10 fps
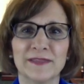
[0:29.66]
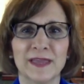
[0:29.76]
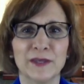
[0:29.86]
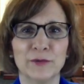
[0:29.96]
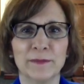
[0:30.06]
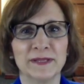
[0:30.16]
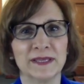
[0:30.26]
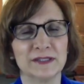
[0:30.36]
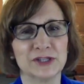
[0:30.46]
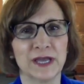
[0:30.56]
Thank you, Emily
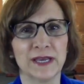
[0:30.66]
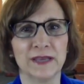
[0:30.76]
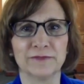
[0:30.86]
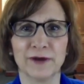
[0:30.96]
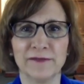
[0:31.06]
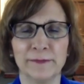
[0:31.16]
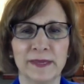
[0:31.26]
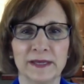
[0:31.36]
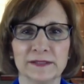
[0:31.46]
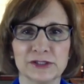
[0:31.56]
and Jenny, for having me
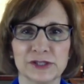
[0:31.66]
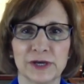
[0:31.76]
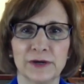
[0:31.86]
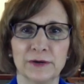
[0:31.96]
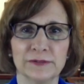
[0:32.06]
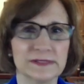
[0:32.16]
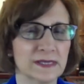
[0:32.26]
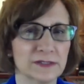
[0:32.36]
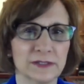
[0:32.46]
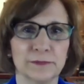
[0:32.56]
on the show.
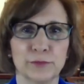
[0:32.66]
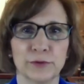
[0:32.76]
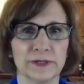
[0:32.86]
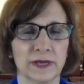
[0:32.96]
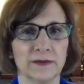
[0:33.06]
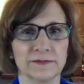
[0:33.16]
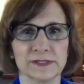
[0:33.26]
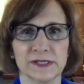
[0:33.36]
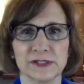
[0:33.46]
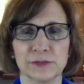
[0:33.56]
Such an important
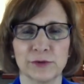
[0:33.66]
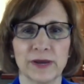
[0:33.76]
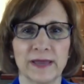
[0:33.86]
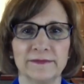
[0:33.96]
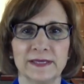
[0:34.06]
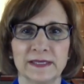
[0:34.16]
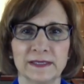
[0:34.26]
conversation we're having.